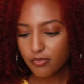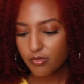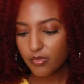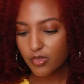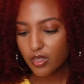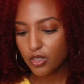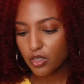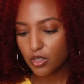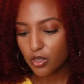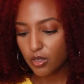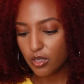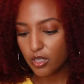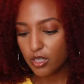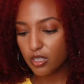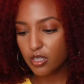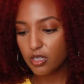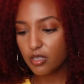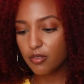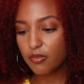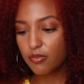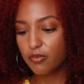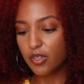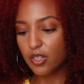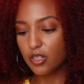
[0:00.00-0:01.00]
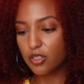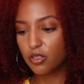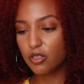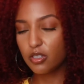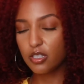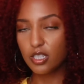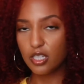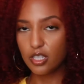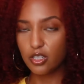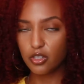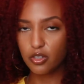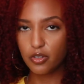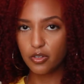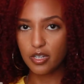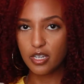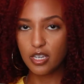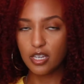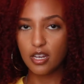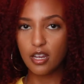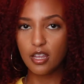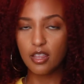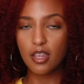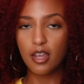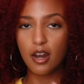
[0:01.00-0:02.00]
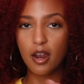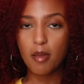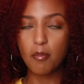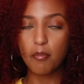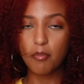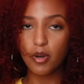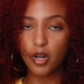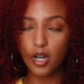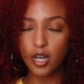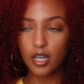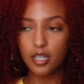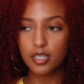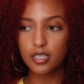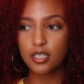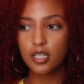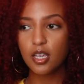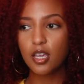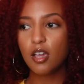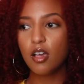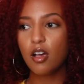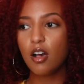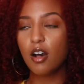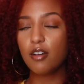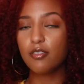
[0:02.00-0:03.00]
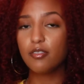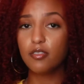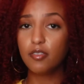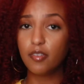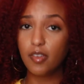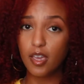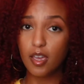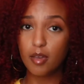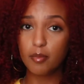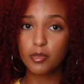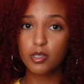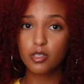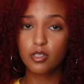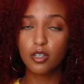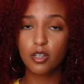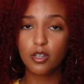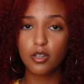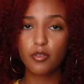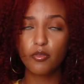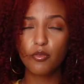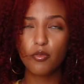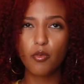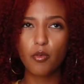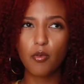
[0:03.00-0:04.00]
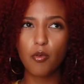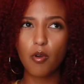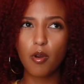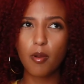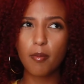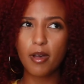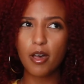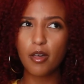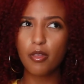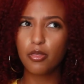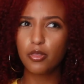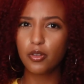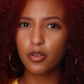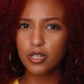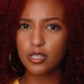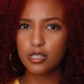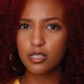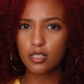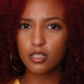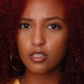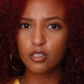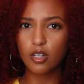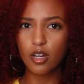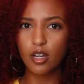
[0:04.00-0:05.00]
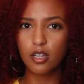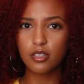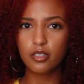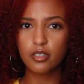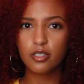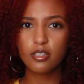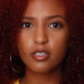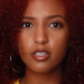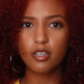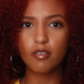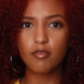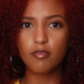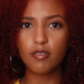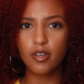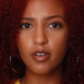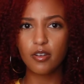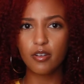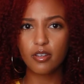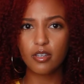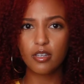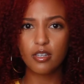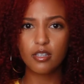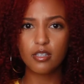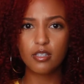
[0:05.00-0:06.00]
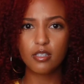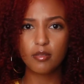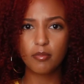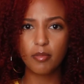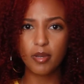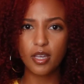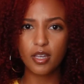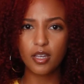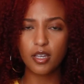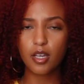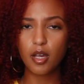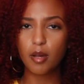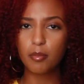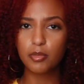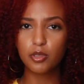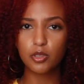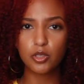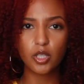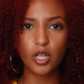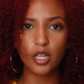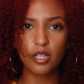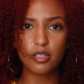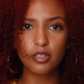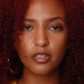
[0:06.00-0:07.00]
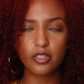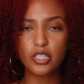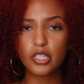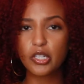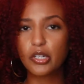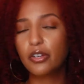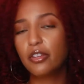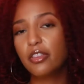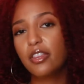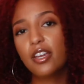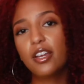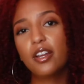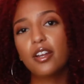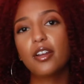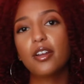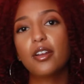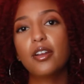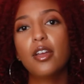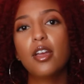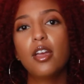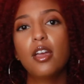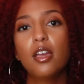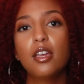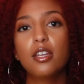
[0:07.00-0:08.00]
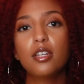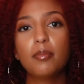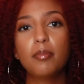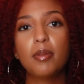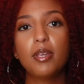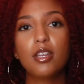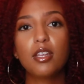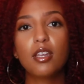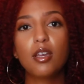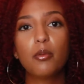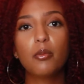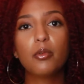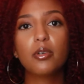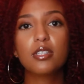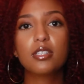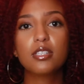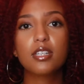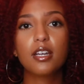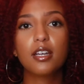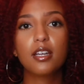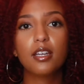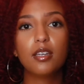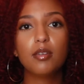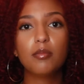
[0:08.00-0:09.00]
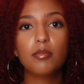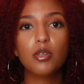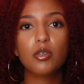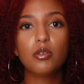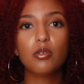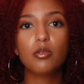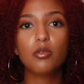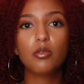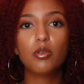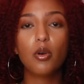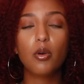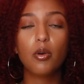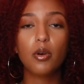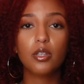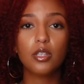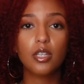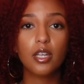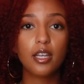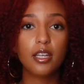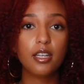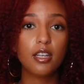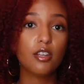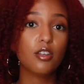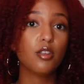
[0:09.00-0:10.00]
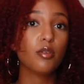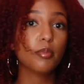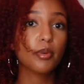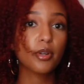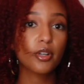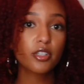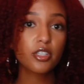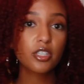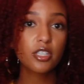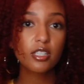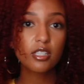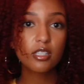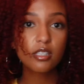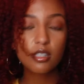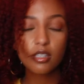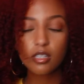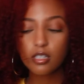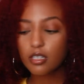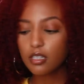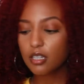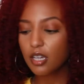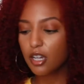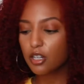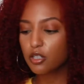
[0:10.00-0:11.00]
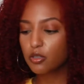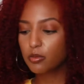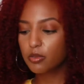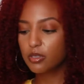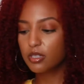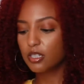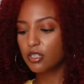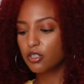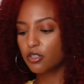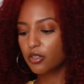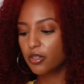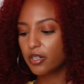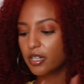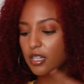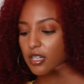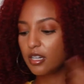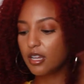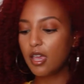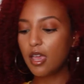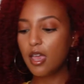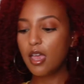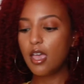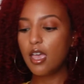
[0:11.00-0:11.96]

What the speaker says: So this is a facial sunscreen that I bought off of Amazon for about $36. It varies by a couple dollars here or there, depending at what time you go online and you purchase the actual sunscreen.